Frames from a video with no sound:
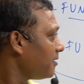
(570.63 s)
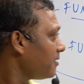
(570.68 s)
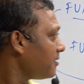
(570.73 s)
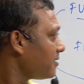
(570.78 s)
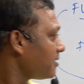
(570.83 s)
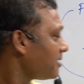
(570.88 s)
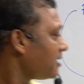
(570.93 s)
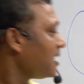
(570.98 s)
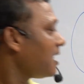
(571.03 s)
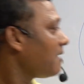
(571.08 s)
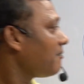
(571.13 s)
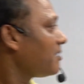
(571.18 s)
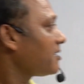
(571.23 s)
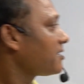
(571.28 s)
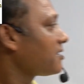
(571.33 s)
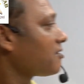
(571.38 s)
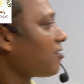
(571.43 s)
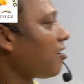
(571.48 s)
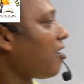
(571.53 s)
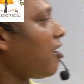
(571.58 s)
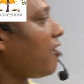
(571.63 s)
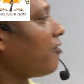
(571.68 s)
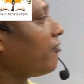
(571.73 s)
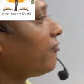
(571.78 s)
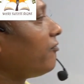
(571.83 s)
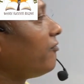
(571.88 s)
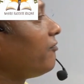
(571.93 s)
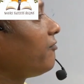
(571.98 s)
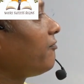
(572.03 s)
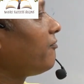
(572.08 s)
syllabus of
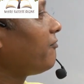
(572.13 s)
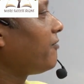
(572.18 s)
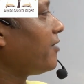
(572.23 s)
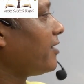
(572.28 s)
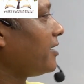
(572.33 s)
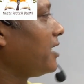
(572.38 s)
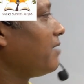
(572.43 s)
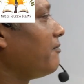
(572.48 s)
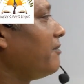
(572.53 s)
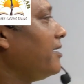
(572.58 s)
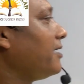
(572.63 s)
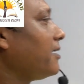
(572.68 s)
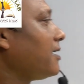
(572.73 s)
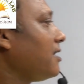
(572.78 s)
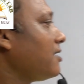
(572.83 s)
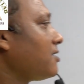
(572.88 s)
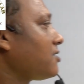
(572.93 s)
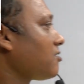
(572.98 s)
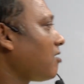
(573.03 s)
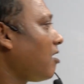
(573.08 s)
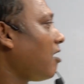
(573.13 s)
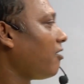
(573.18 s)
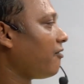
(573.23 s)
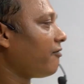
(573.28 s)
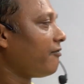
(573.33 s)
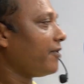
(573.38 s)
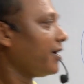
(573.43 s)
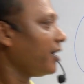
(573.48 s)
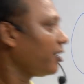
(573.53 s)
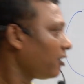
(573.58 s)
fundamentals of
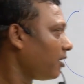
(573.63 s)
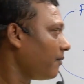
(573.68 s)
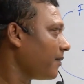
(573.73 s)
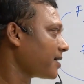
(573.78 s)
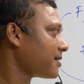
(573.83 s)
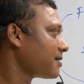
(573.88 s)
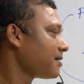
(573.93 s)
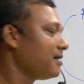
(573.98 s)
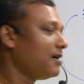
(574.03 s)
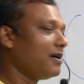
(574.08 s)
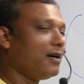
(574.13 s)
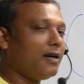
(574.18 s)
economics.